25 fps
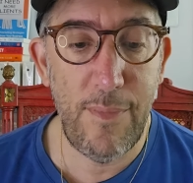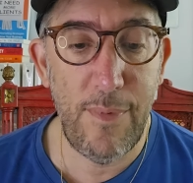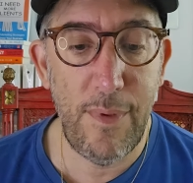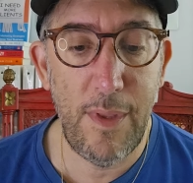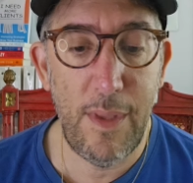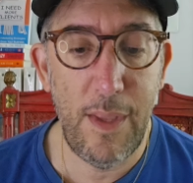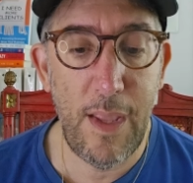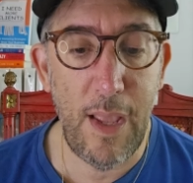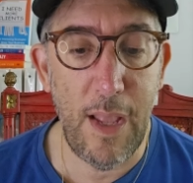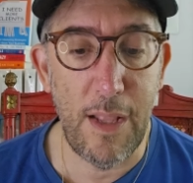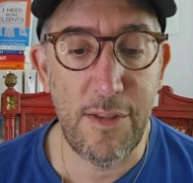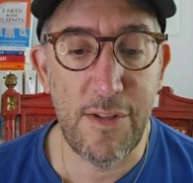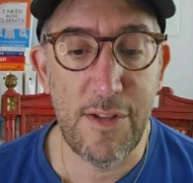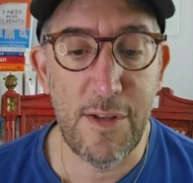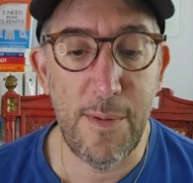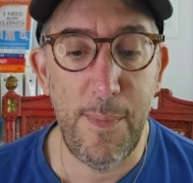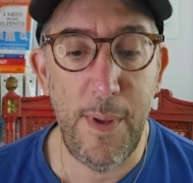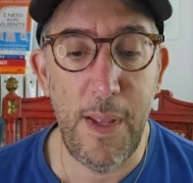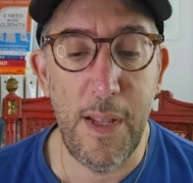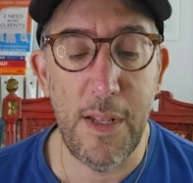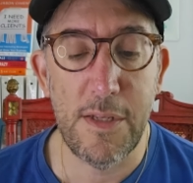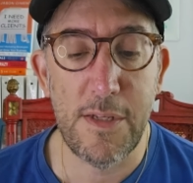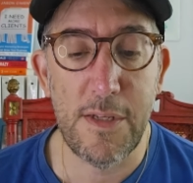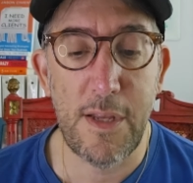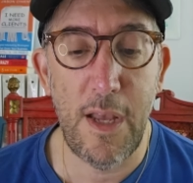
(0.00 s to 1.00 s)
get some
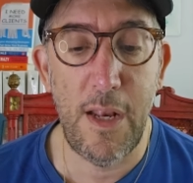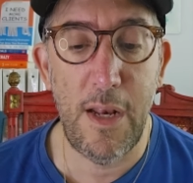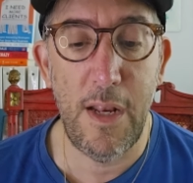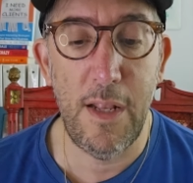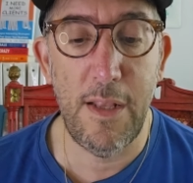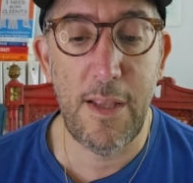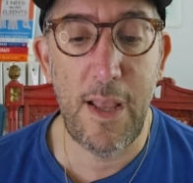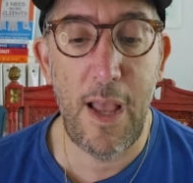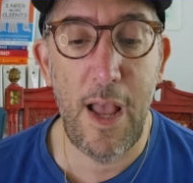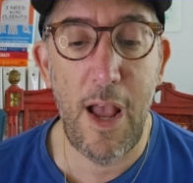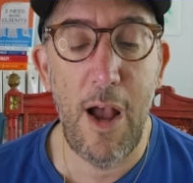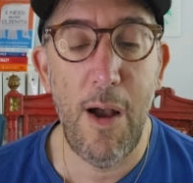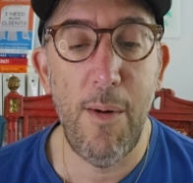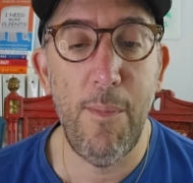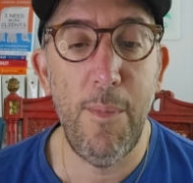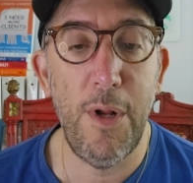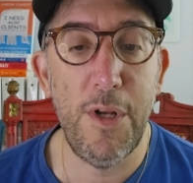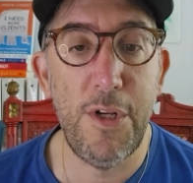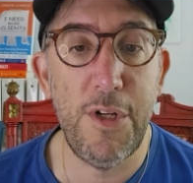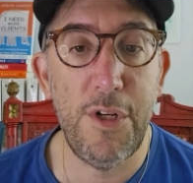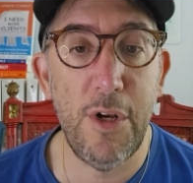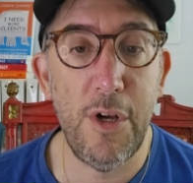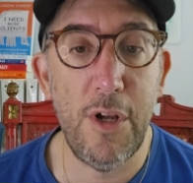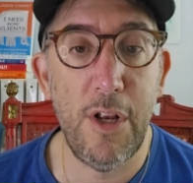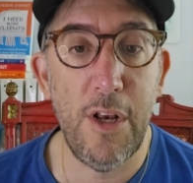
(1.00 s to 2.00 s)
insight into how
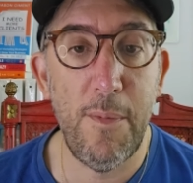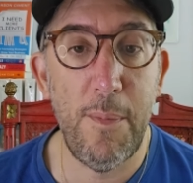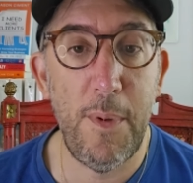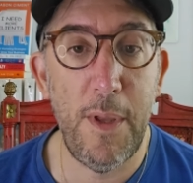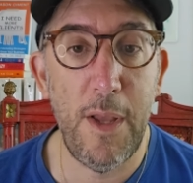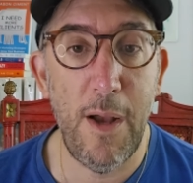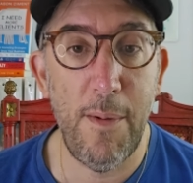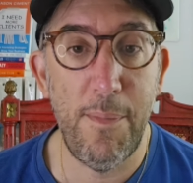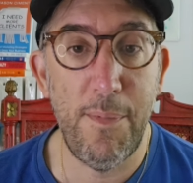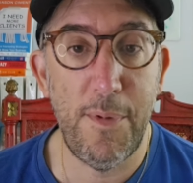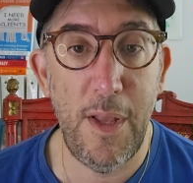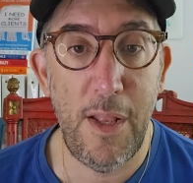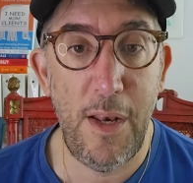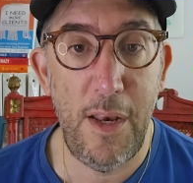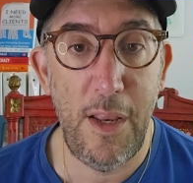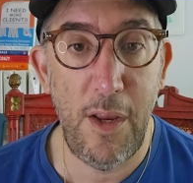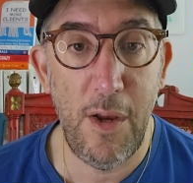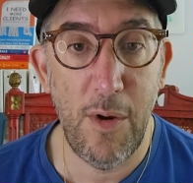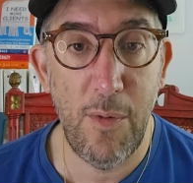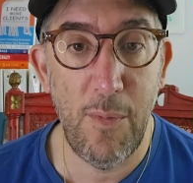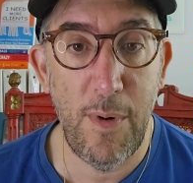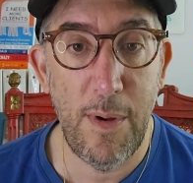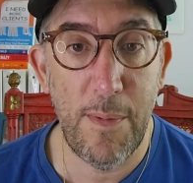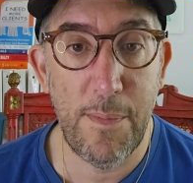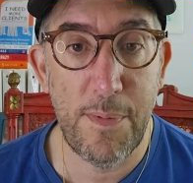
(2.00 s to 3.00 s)
much you're going to be updating your
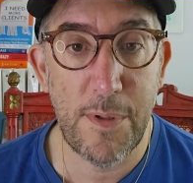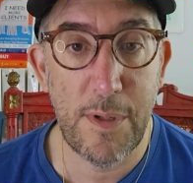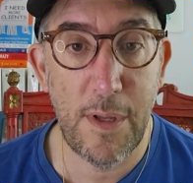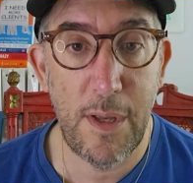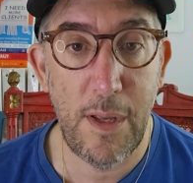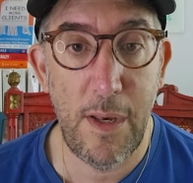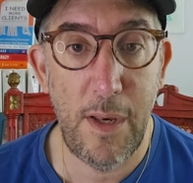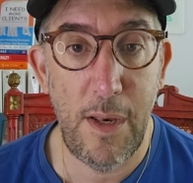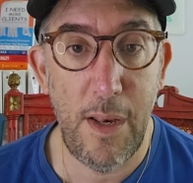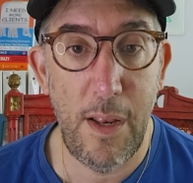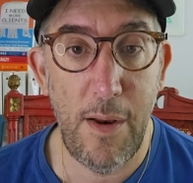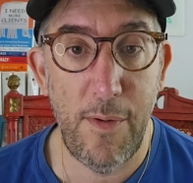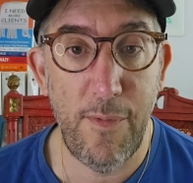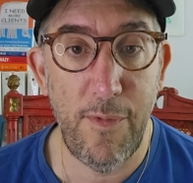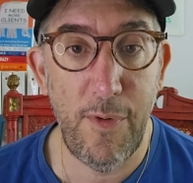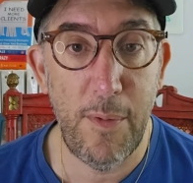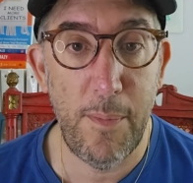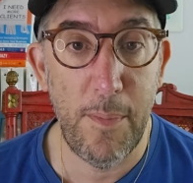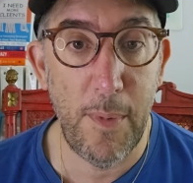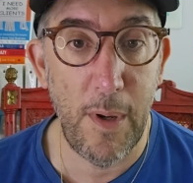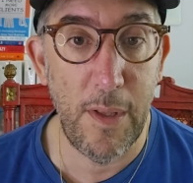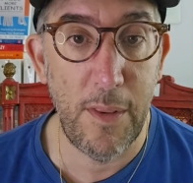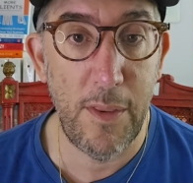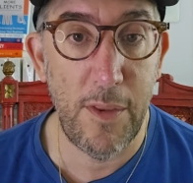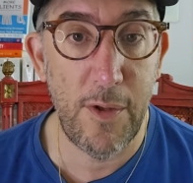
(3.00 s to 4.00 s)
website every
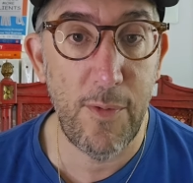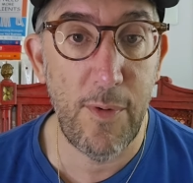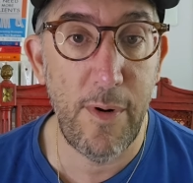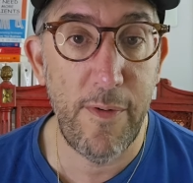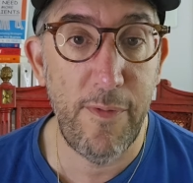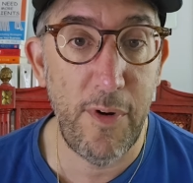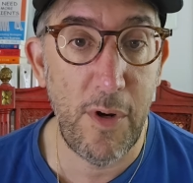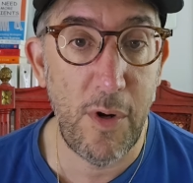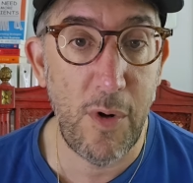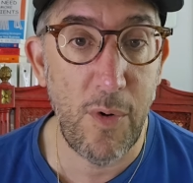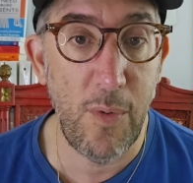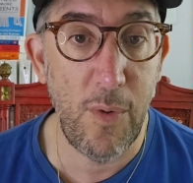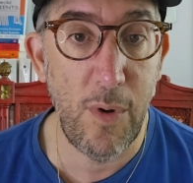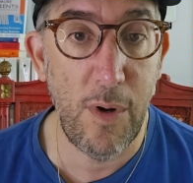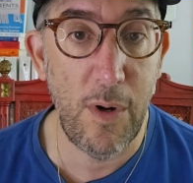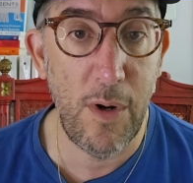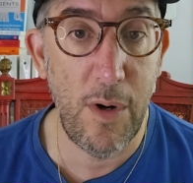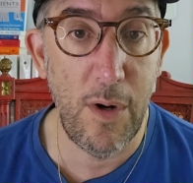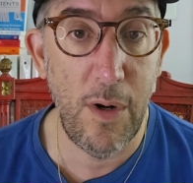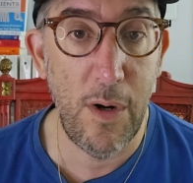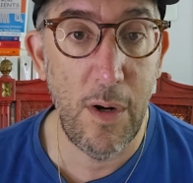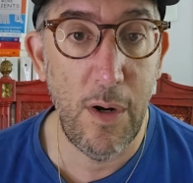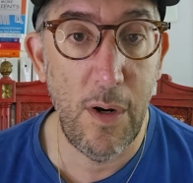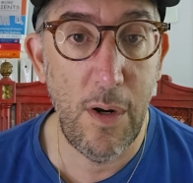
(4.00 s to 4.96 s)
month or every quarter.